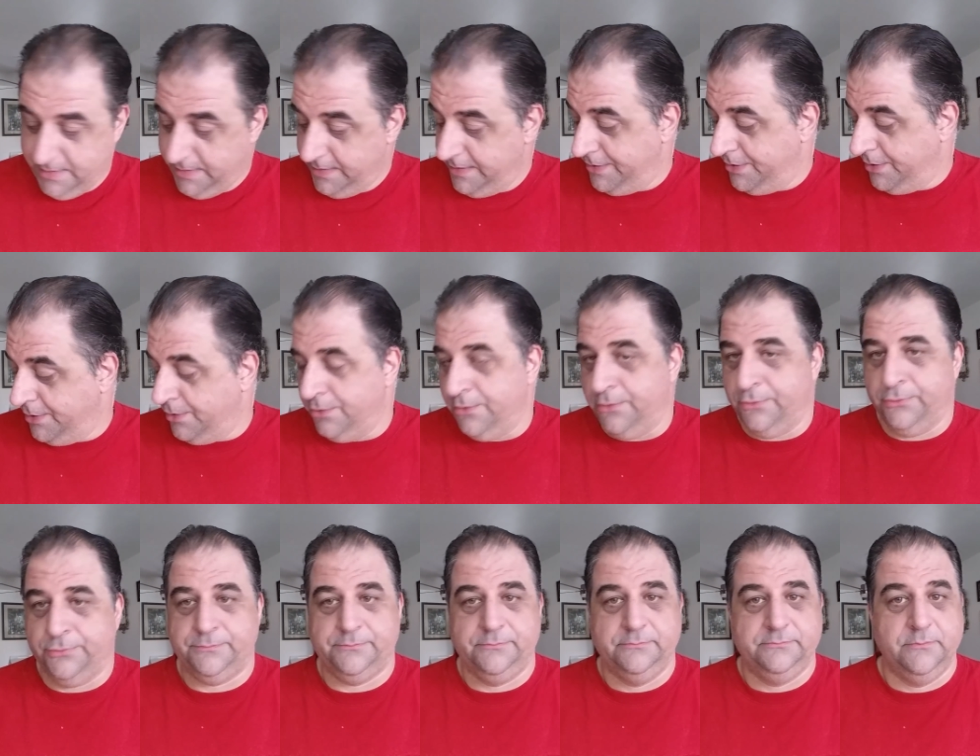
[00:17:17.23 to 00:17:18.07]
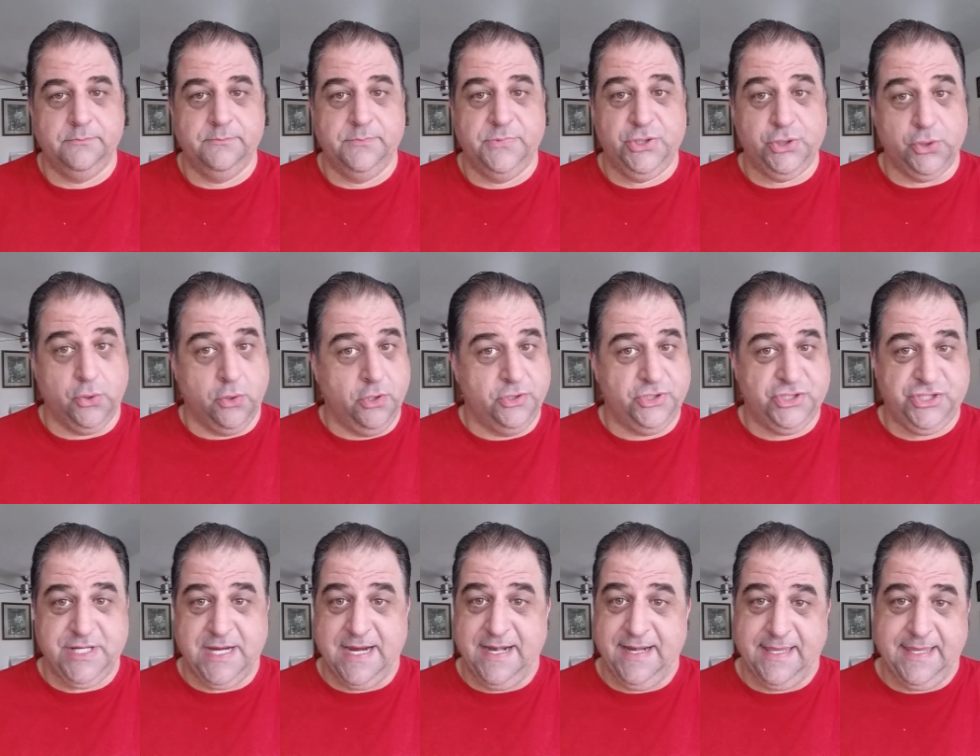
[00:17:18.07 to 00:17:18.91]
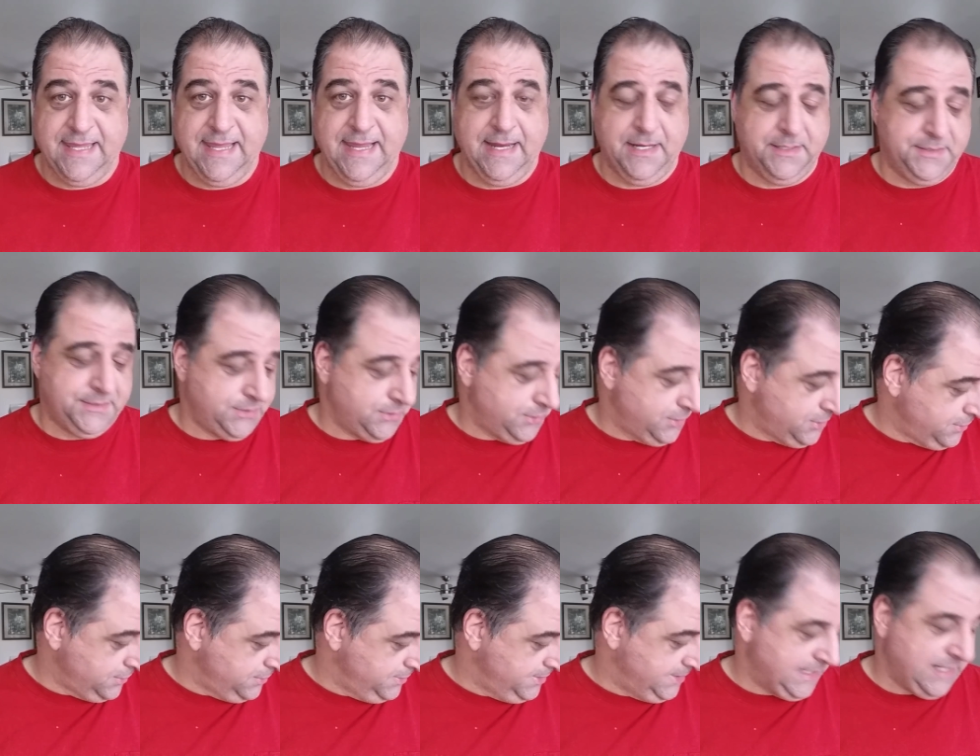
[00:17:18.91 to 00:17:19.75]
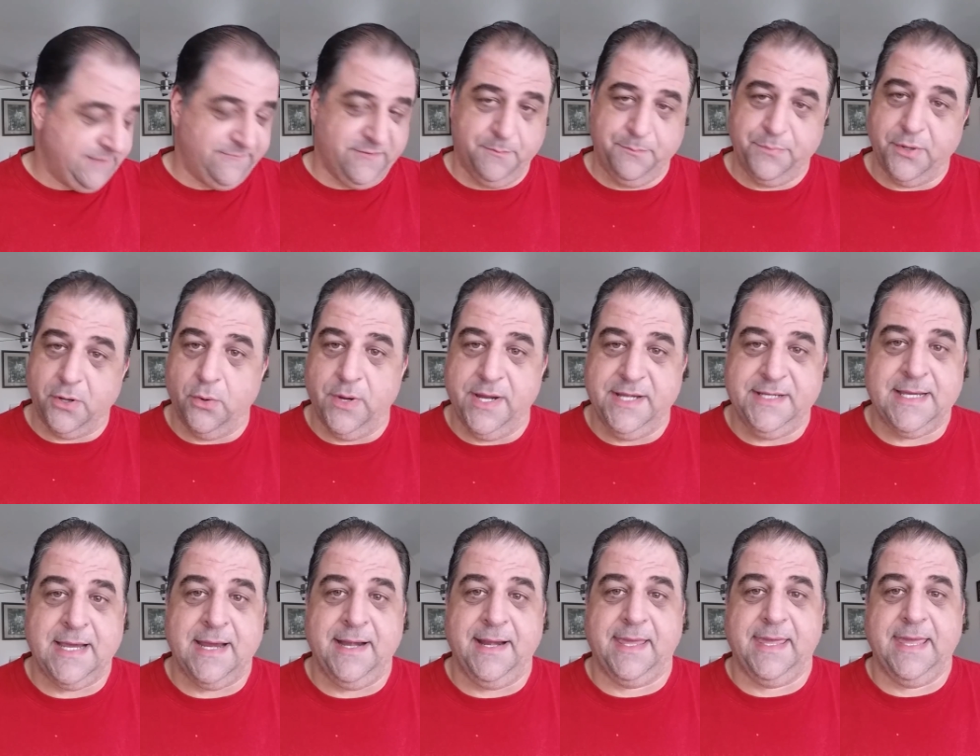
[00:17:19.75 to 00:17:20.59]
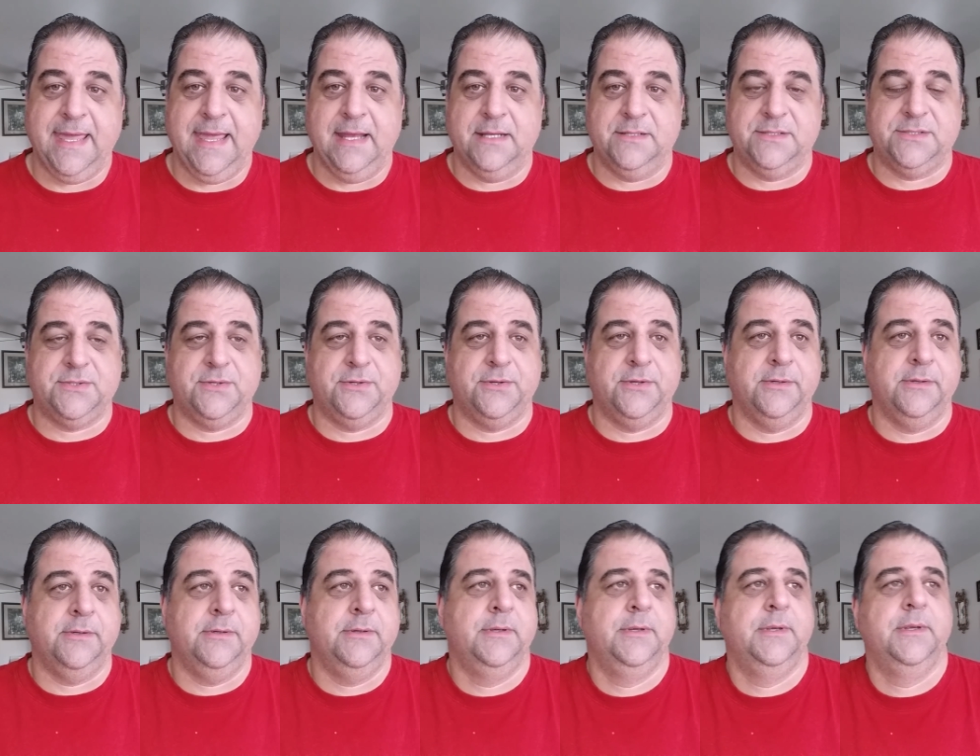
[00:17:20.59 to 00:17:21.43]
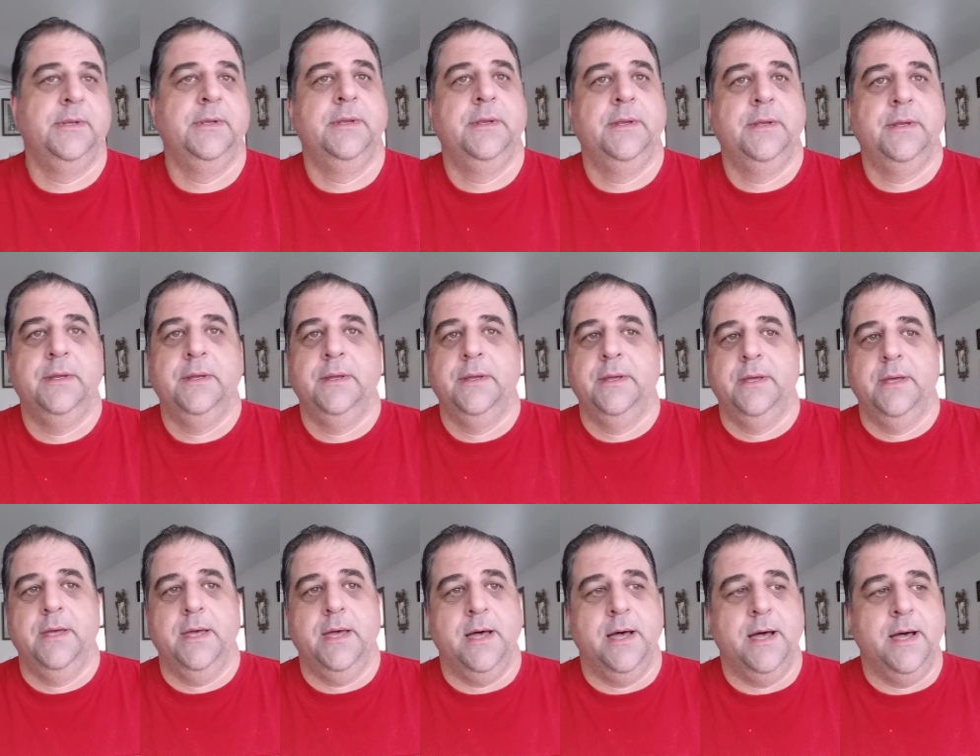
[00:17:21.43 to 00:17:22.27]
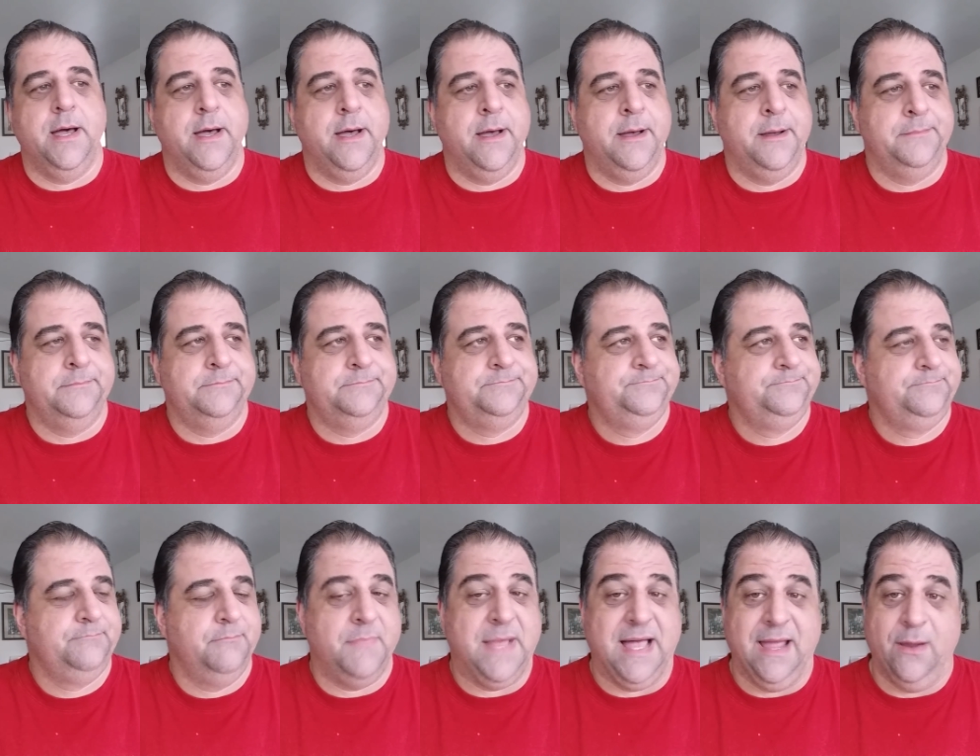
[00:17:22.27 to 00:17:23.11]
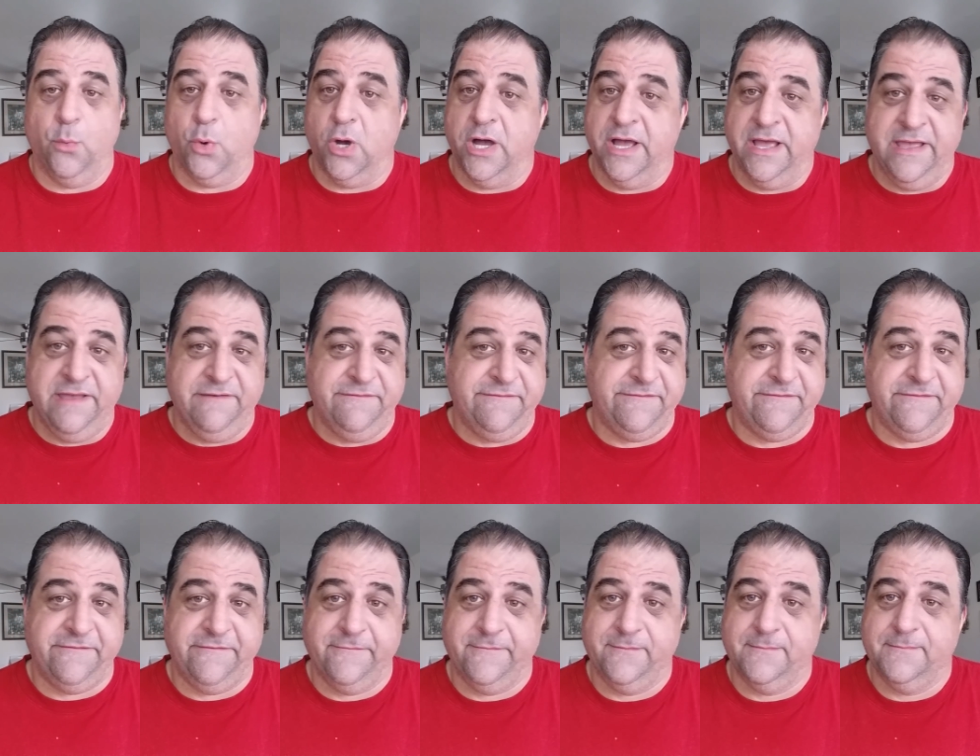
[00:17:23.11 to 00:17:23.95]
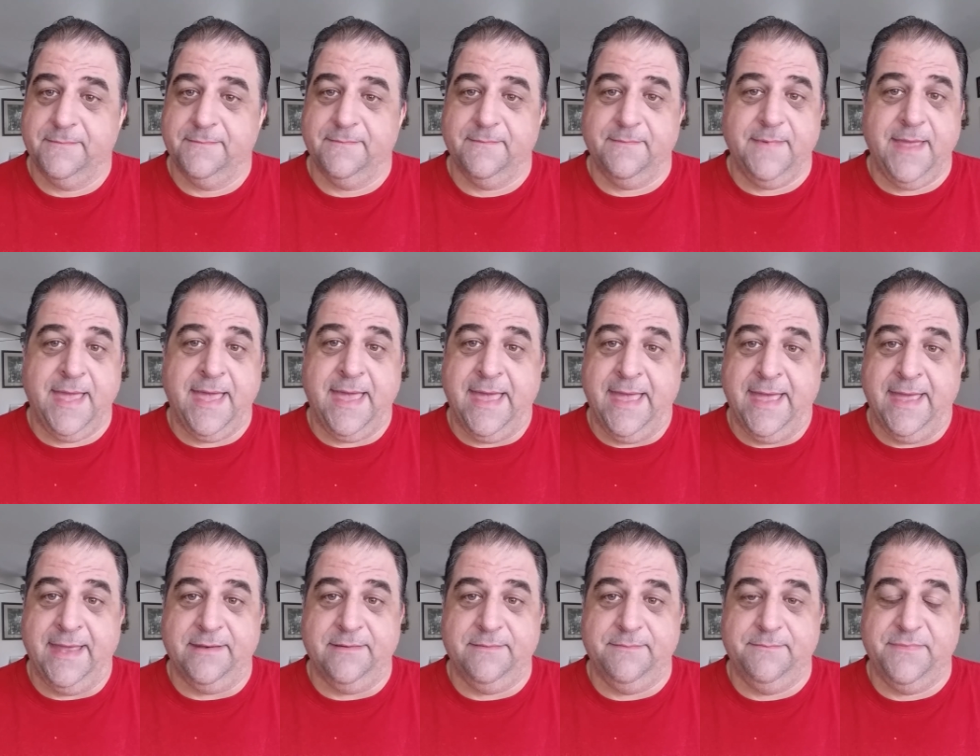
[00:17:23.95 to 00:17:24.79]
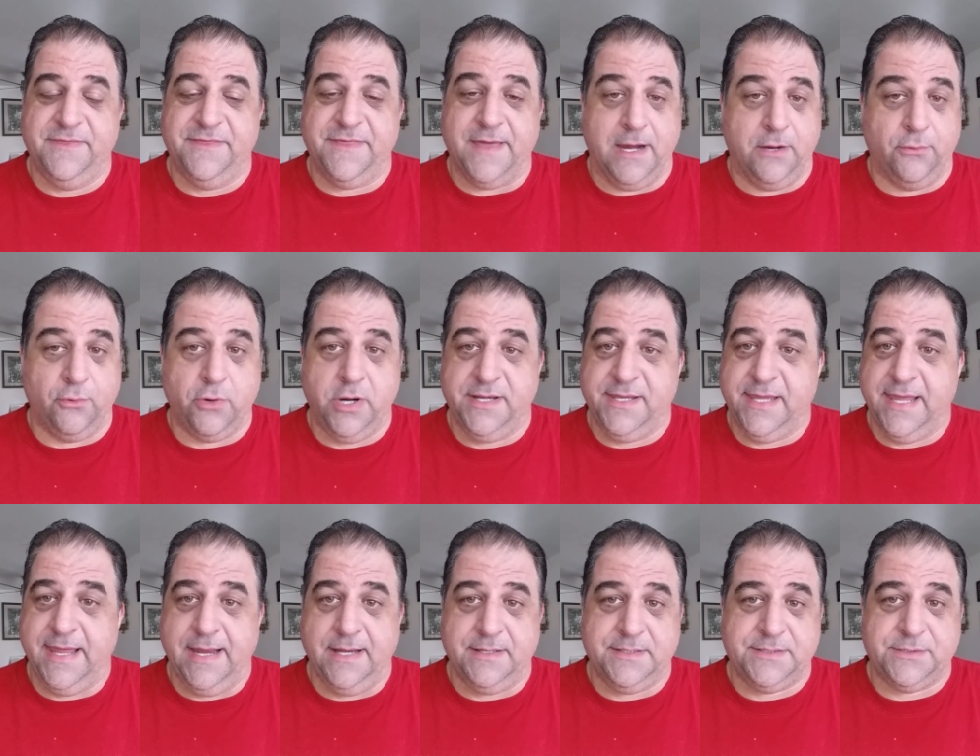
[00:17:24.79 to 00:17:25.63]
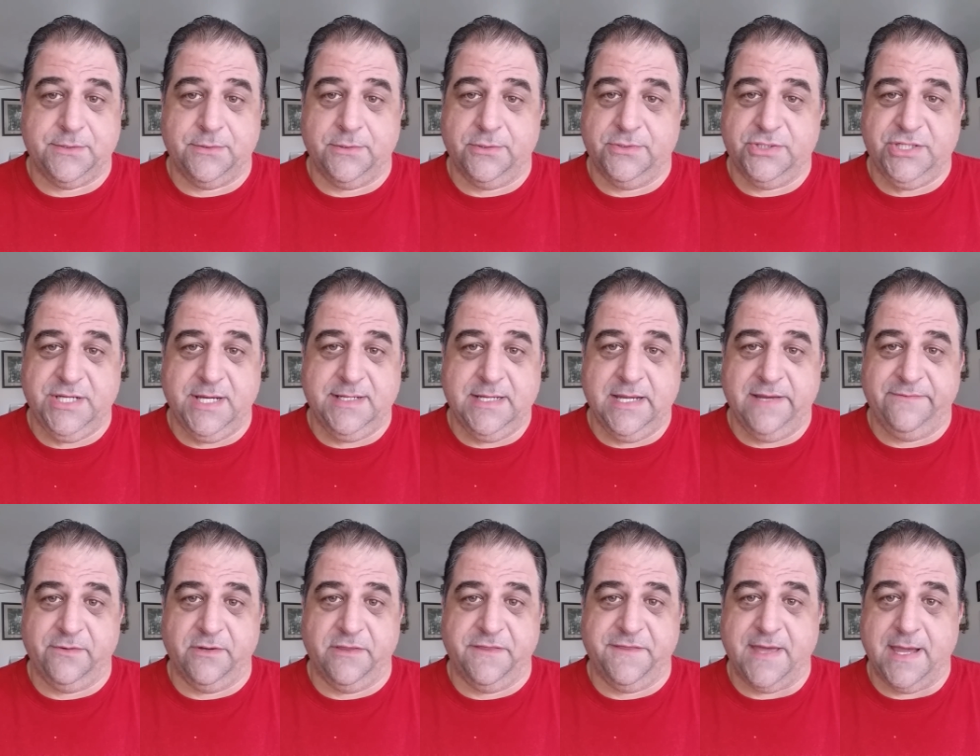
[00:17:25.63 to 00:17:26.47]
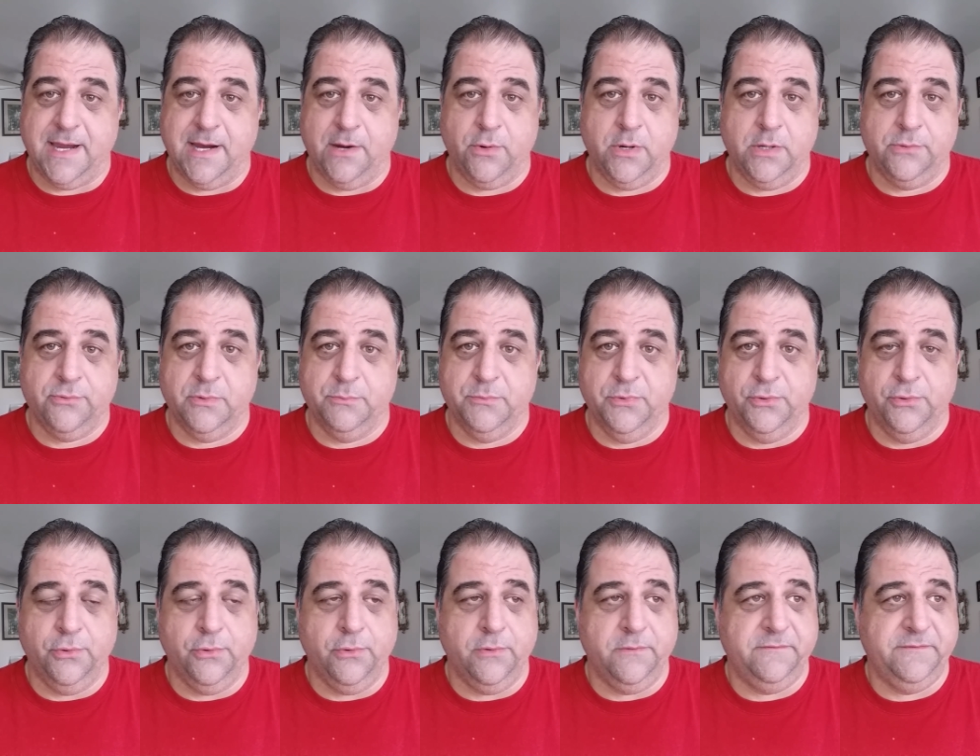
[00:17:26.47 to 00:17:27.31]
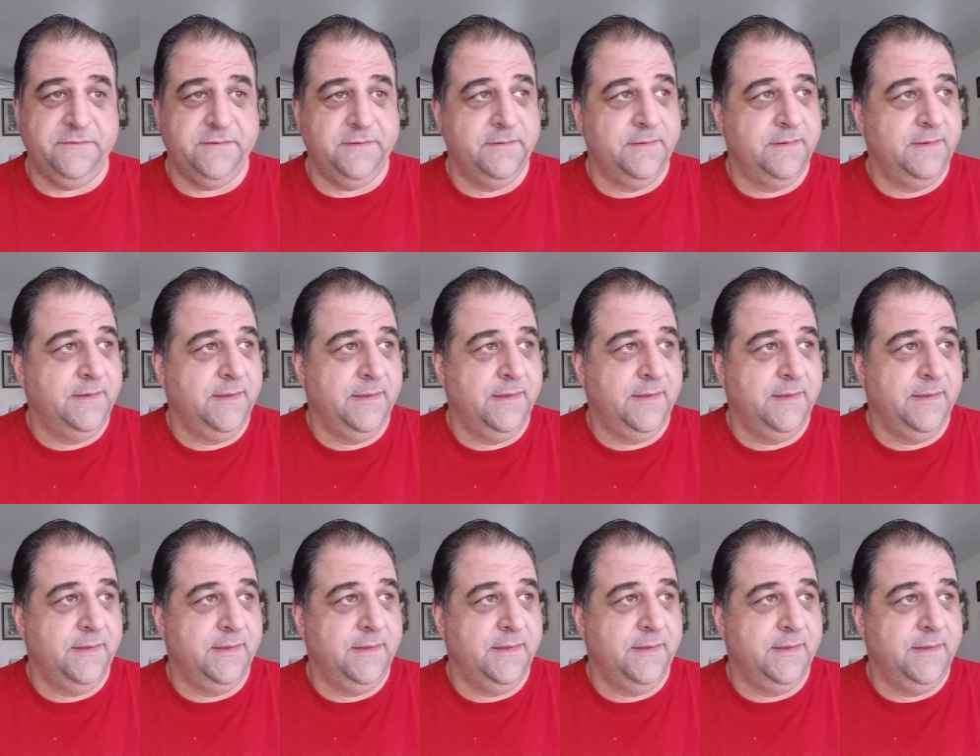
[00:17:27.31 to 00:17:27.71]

You know, George died of cancer. David Bowie died of cancer. Um, my wife had thyroid cancer. She had to have her thyroid removed.